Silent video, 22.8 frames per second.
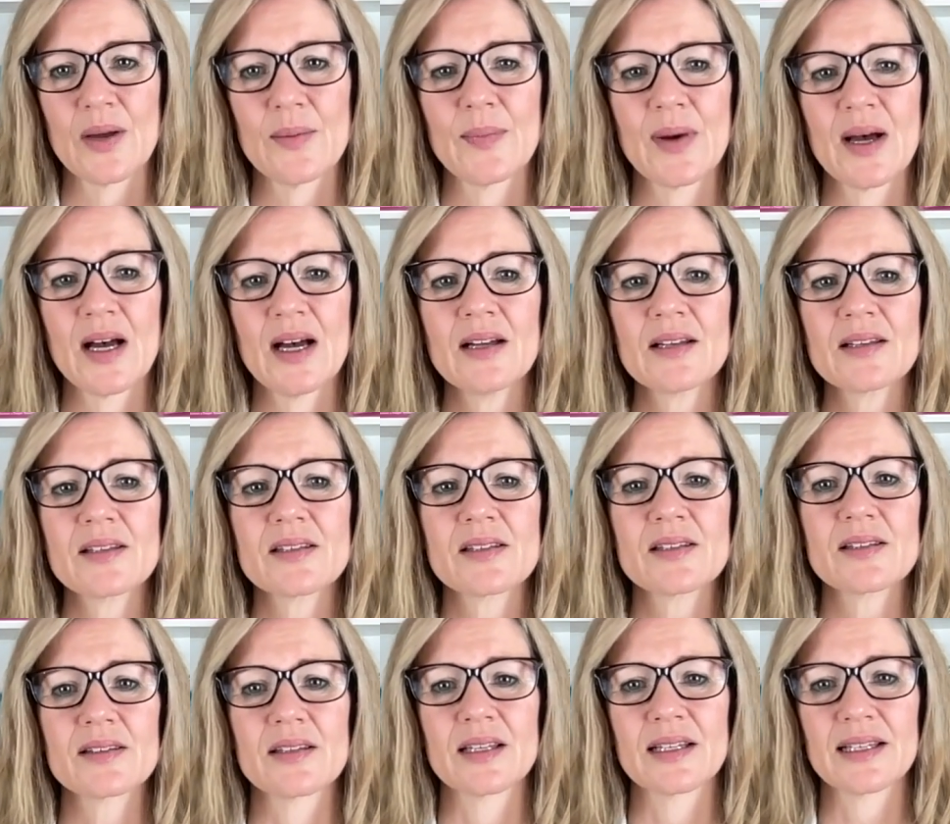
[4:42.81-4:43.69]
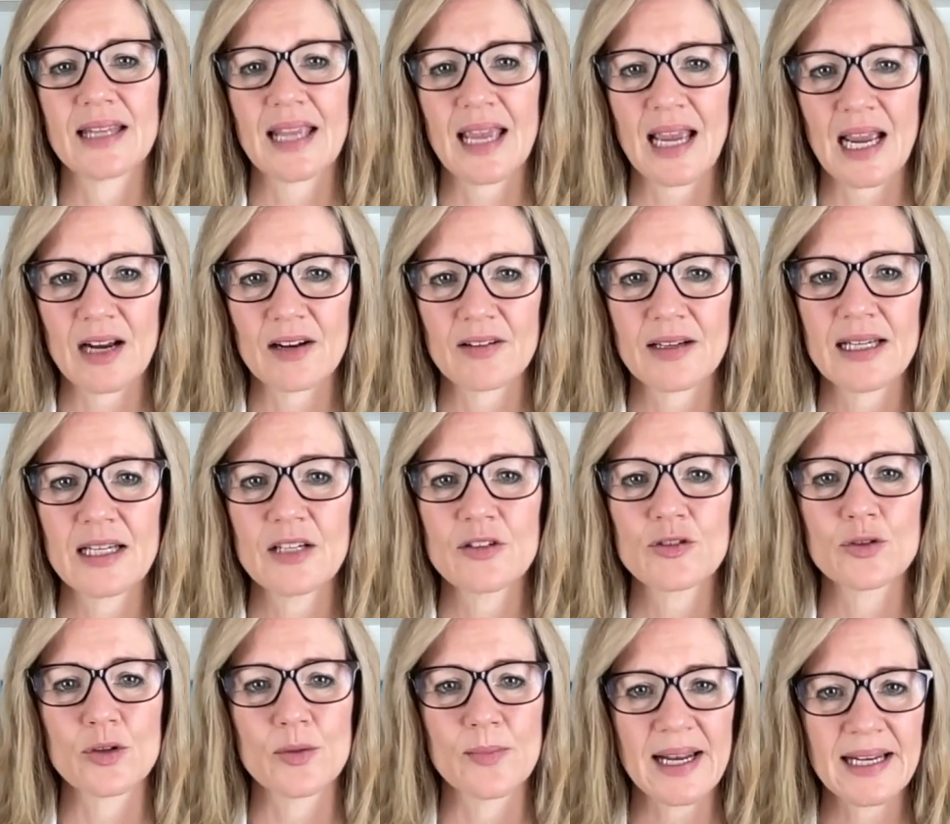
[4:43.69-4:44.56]
parts that carry
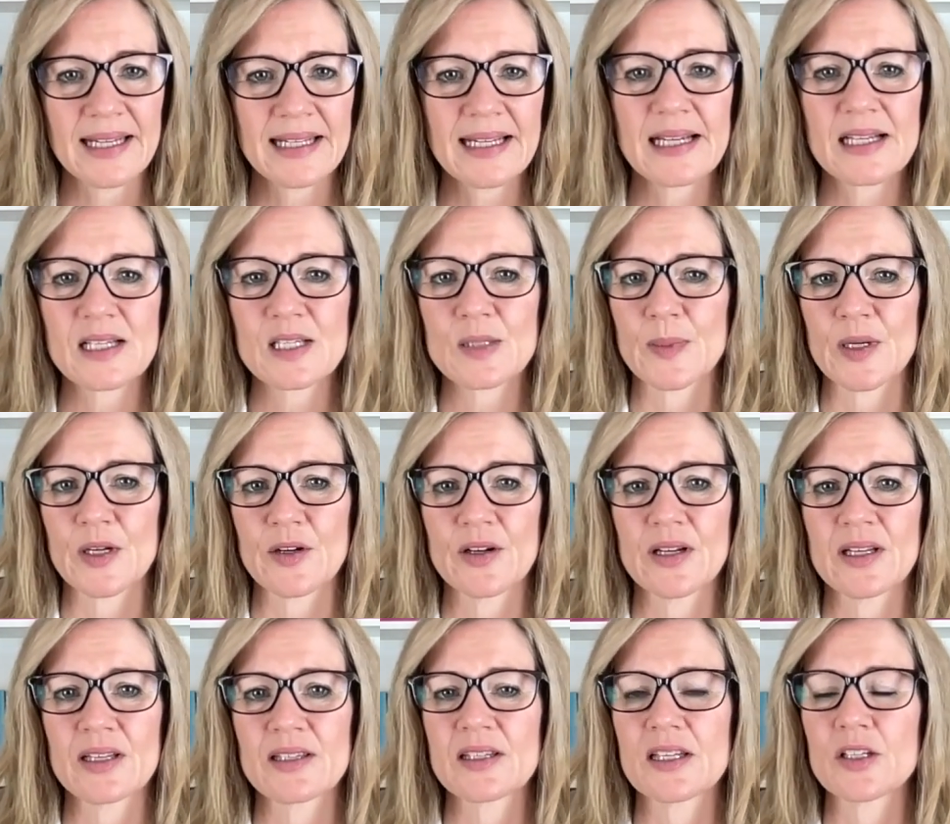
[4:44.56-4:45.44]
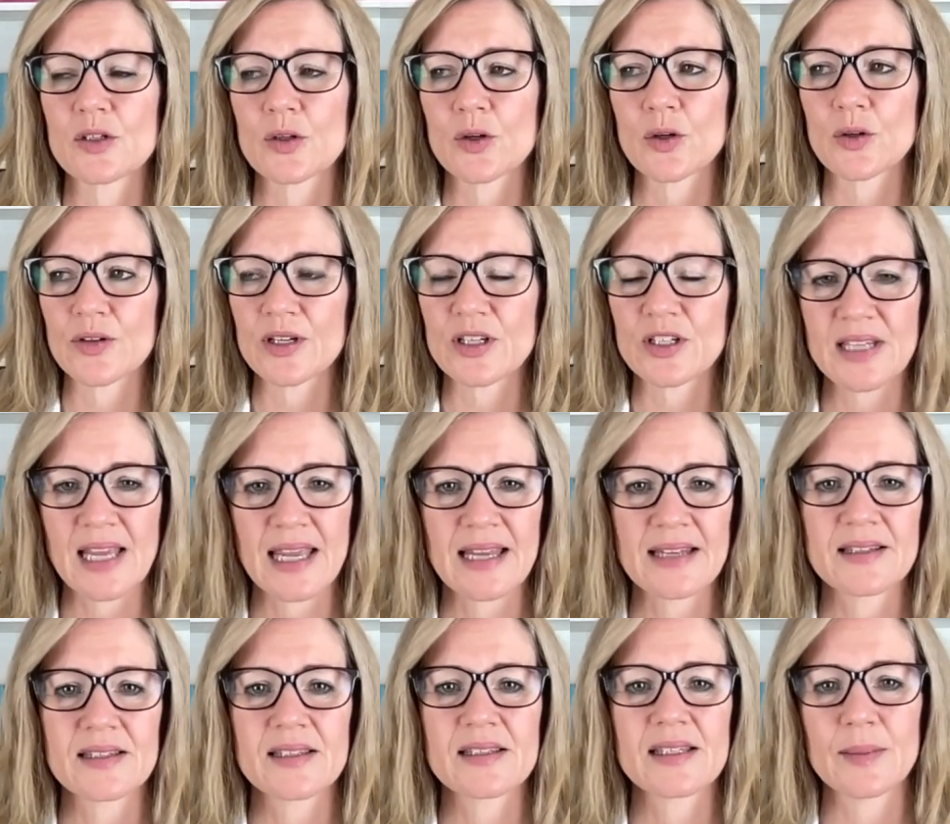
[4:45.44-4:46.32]
traumatic experiences or
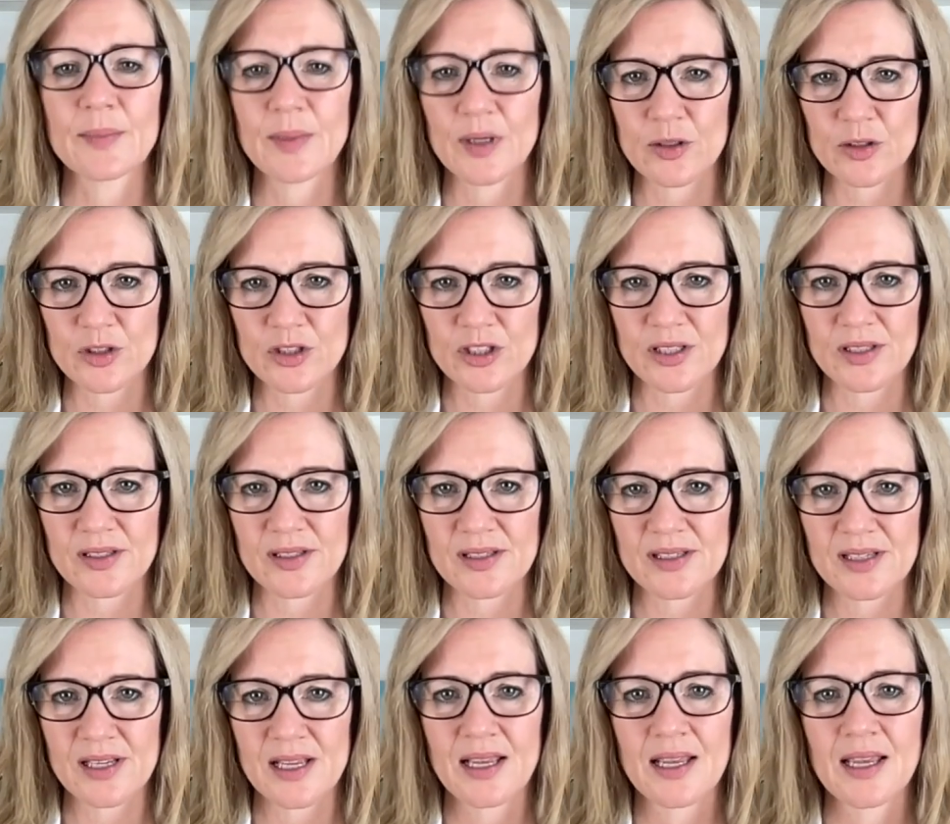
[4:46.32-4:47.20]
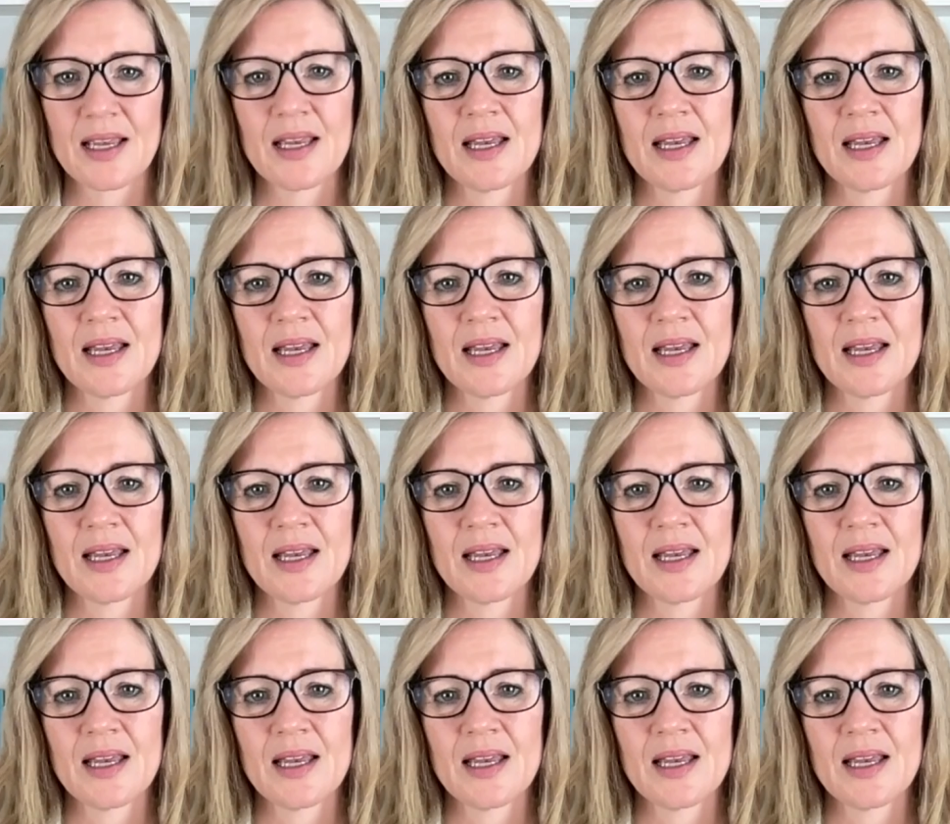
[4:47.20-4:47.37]
intense emotions.